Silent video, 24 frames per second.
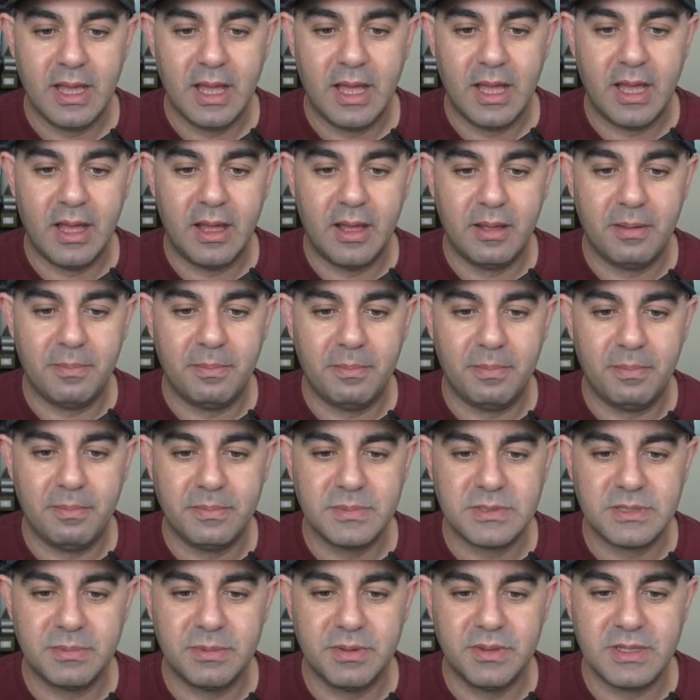
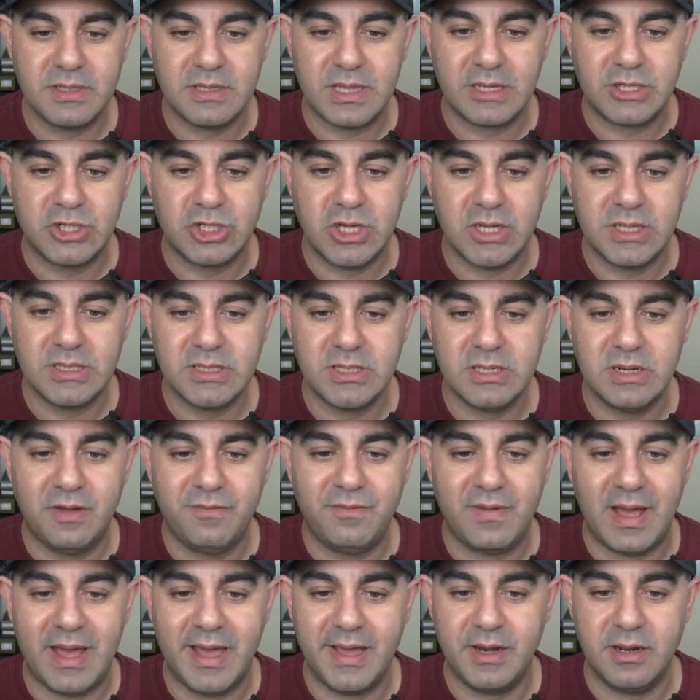some of these, like just
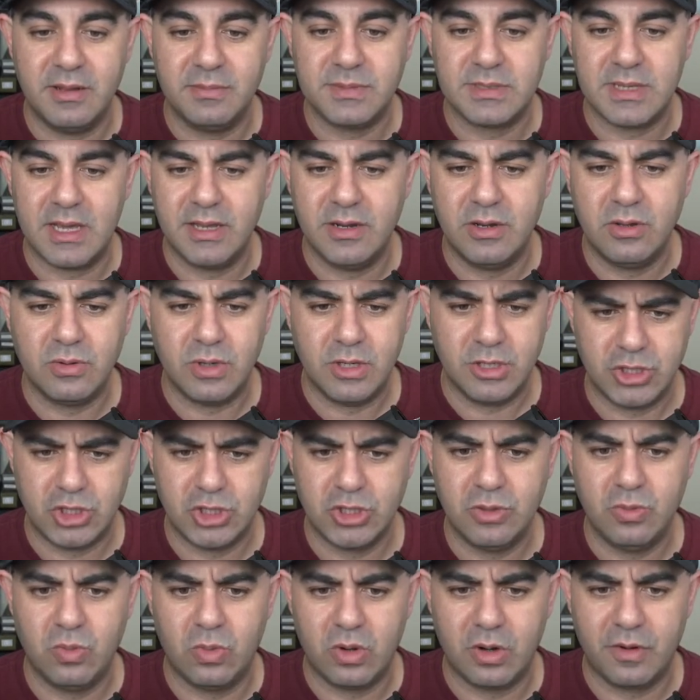enough items. I know
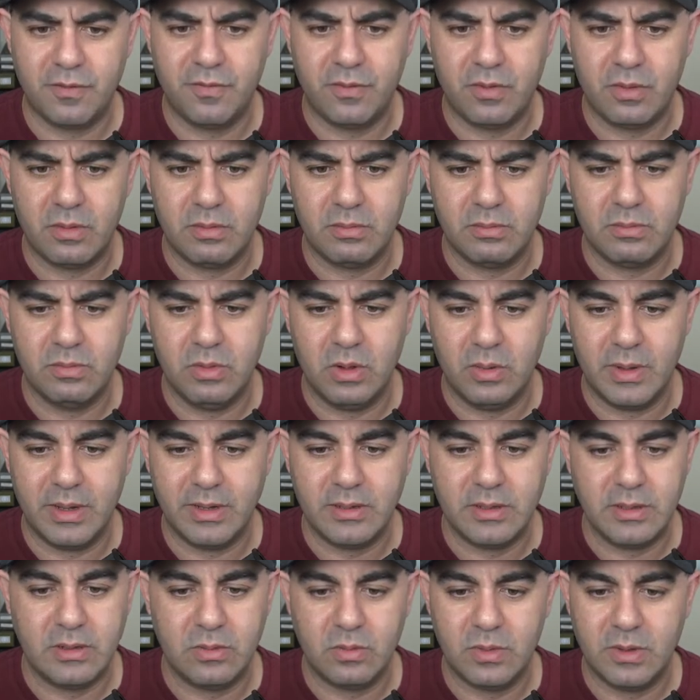should work for, well, I
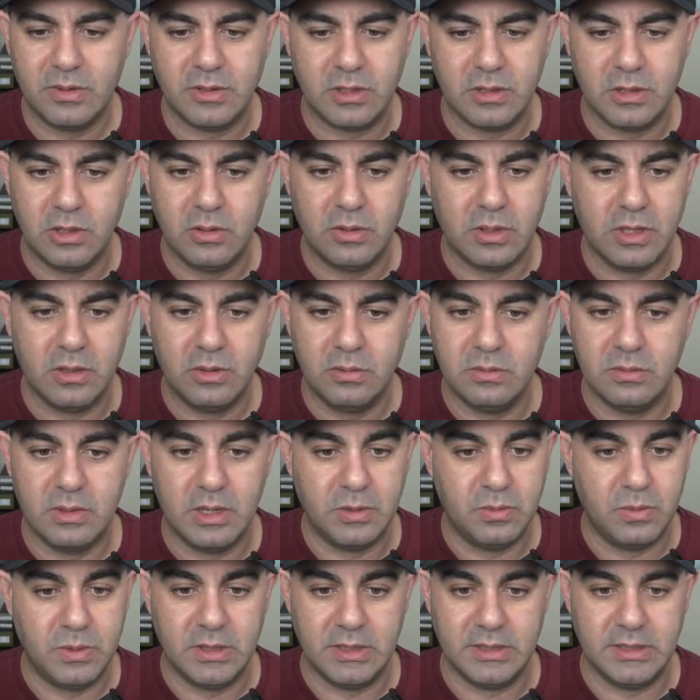didn't want the logo.
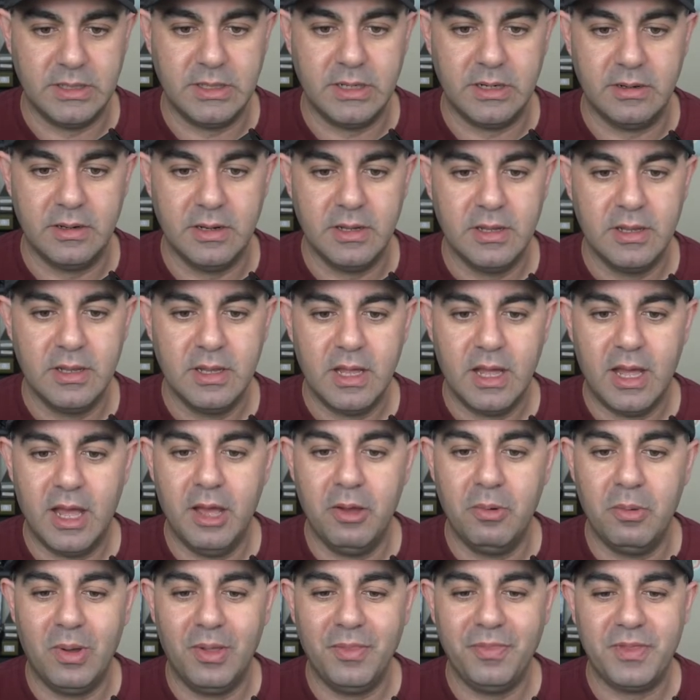I really didn't.
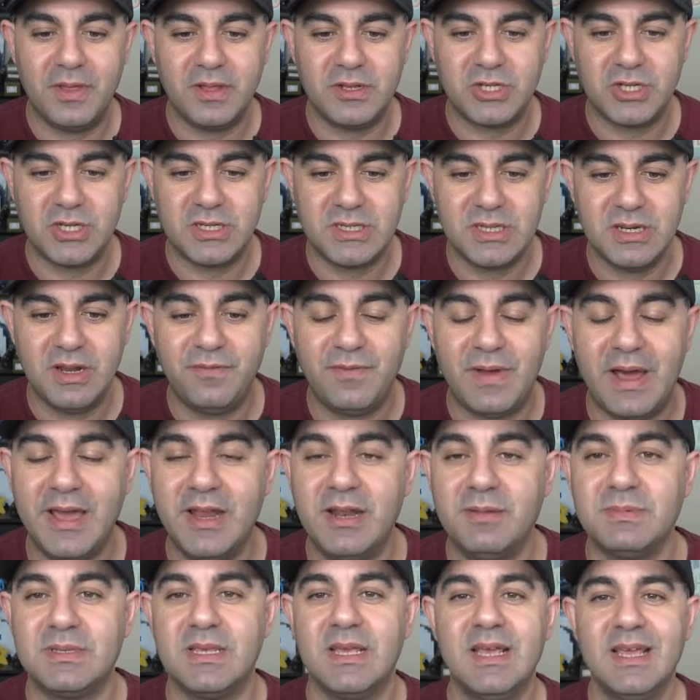I want the just enough
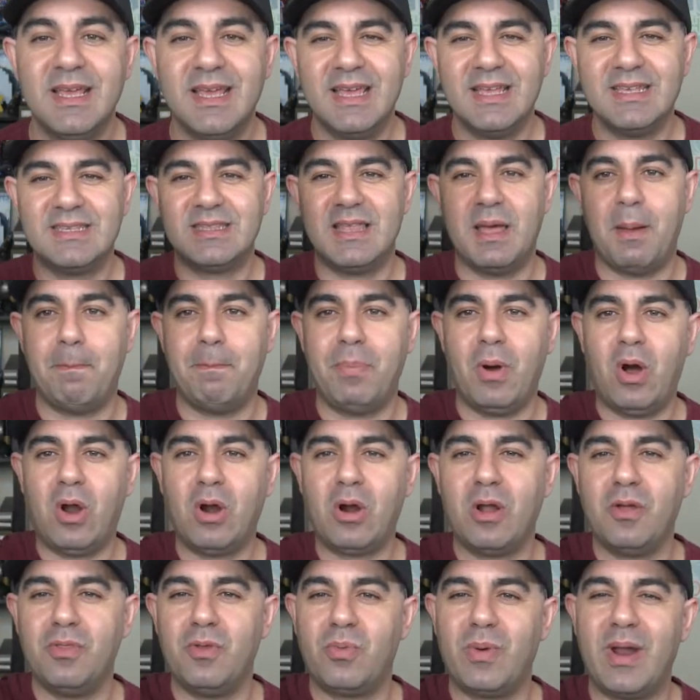items is the
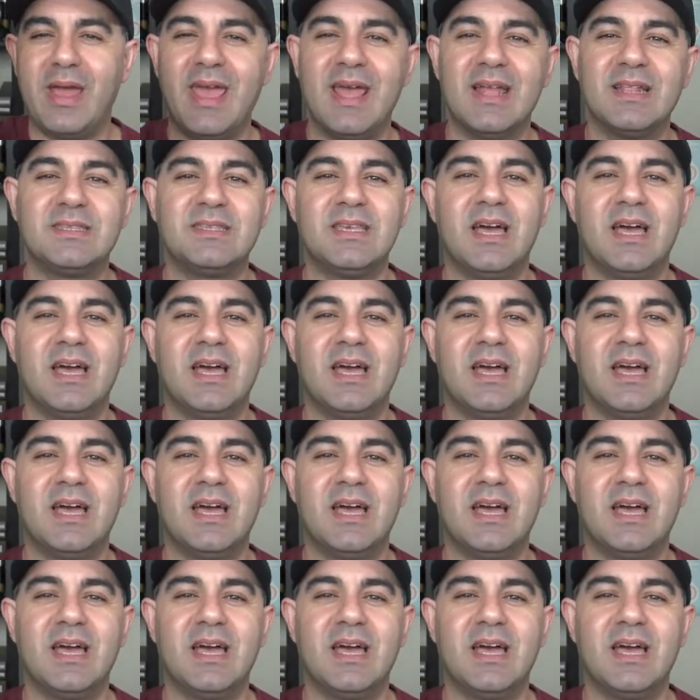bar on the right hand